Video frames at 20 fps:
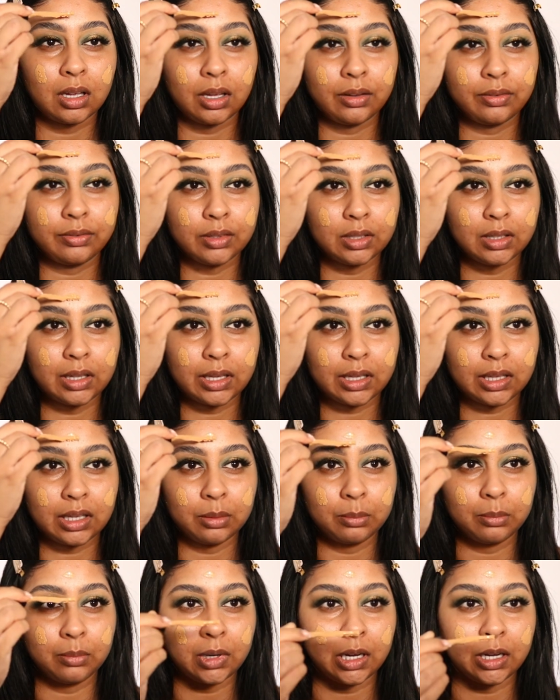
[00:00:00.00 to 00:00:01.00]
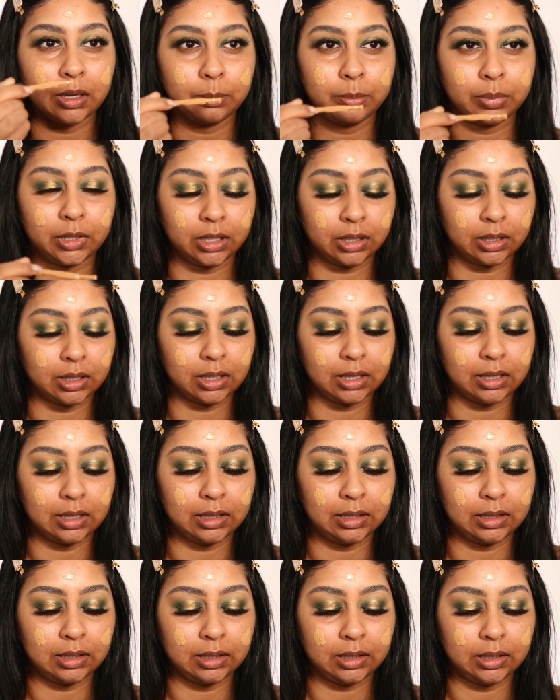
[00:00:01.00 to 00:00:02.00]
I feel like it might be a
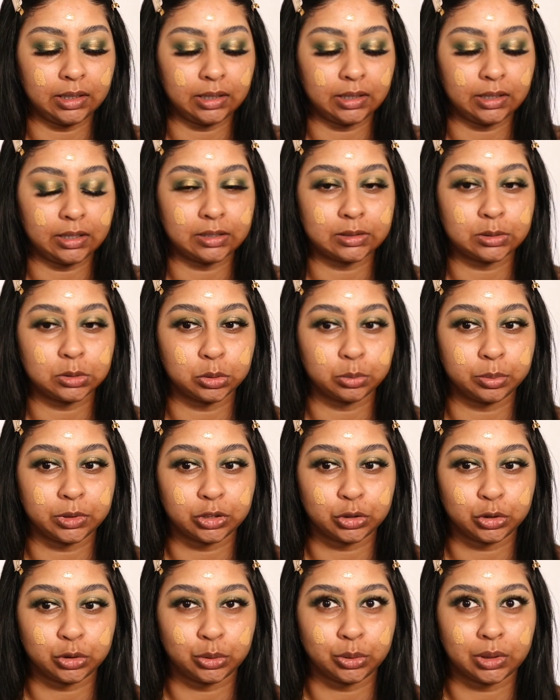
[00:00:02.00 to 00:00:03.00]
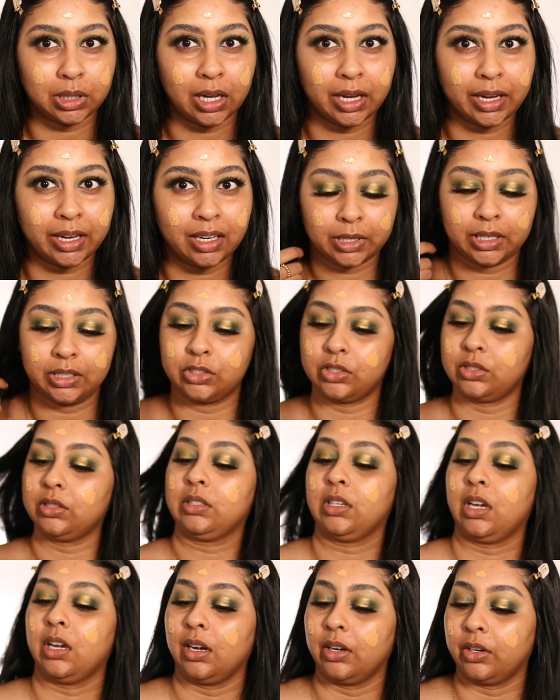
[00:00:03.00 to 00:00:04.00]
little bit too light. I might
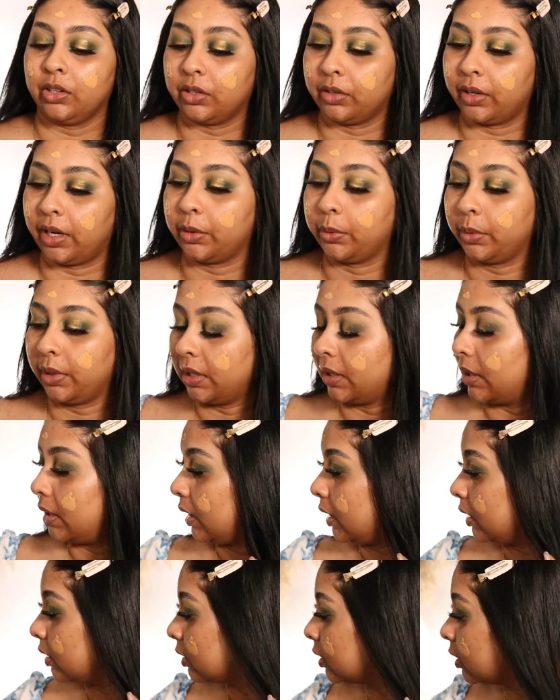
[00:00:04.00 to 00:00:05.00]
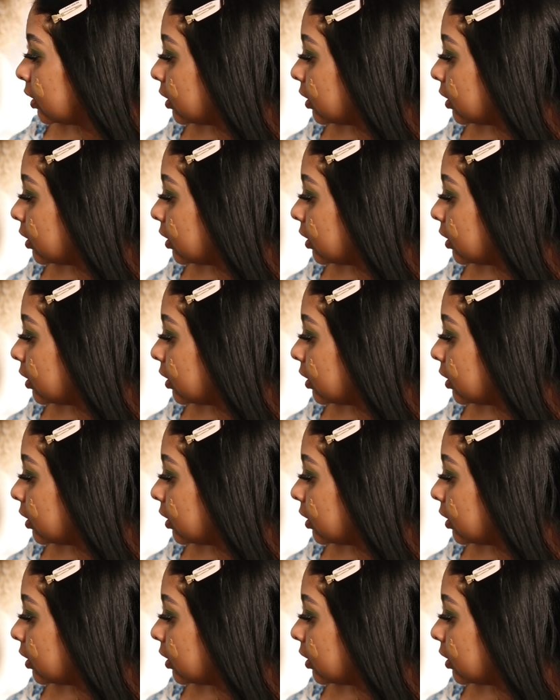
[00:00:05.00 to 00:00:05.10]
just colour correct quickly.